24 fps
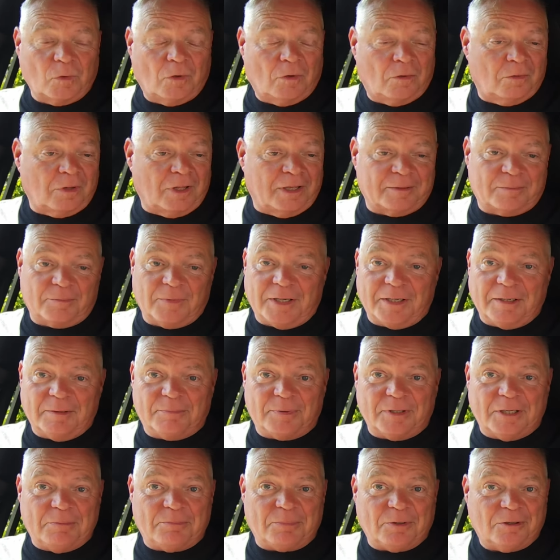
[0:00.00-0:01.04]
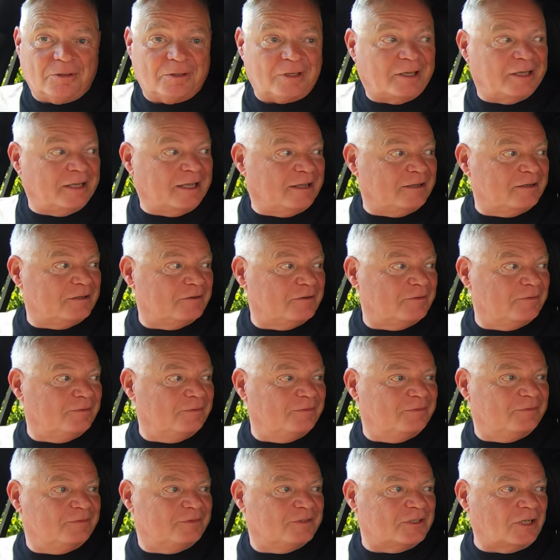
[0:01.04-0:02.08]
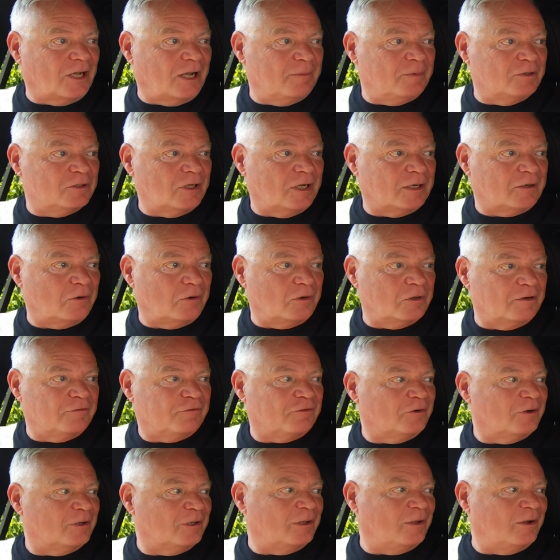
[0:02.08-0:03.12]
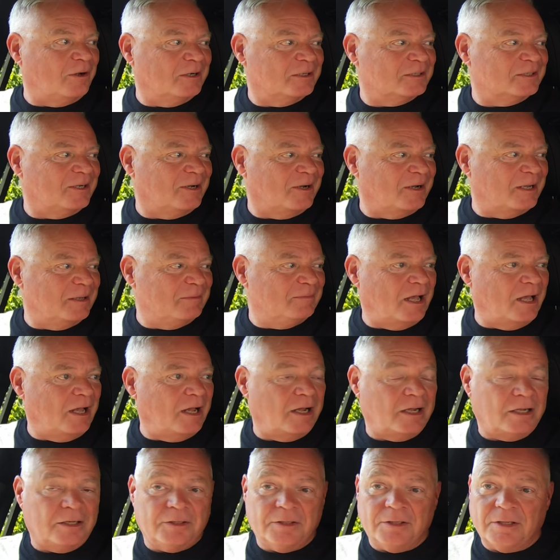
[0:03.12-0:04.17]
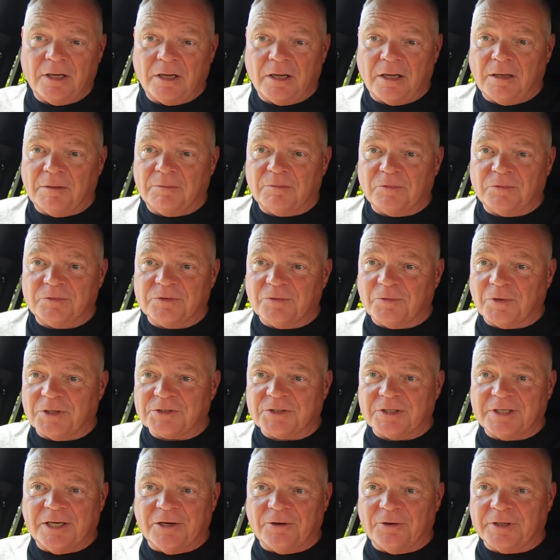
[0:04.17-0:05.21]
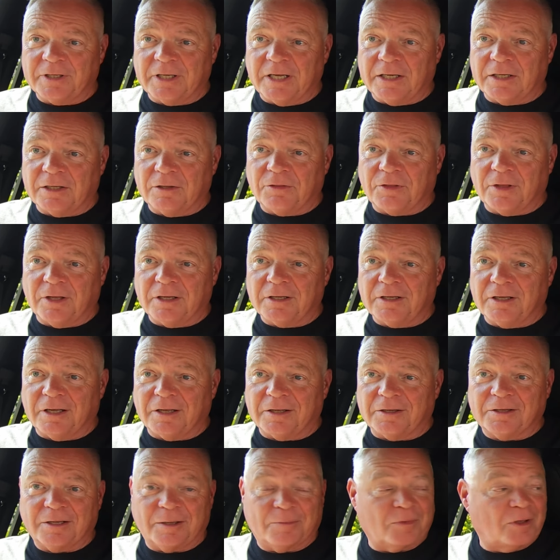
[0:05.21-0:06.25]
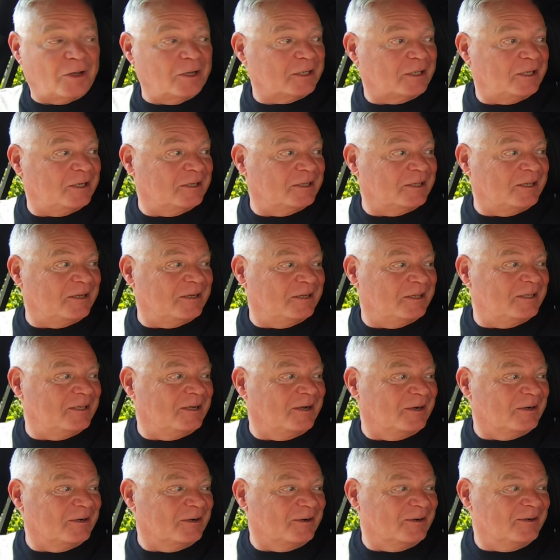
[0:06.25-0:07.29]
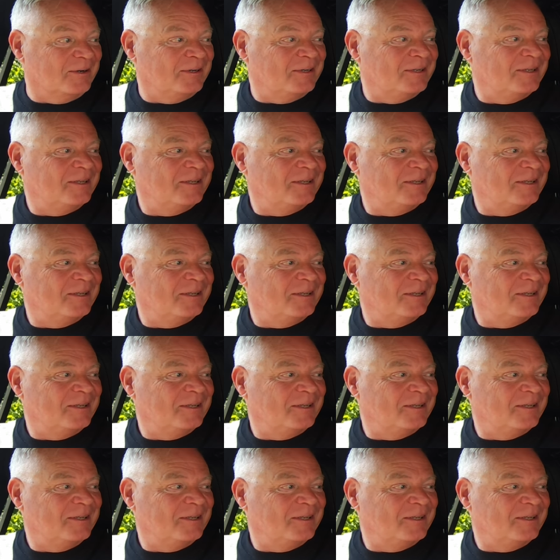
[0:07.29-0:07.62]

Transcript: Well, like many people, I had a Cybertruck order for a long time and wasn't hearing anything, and I'm not getting any younger.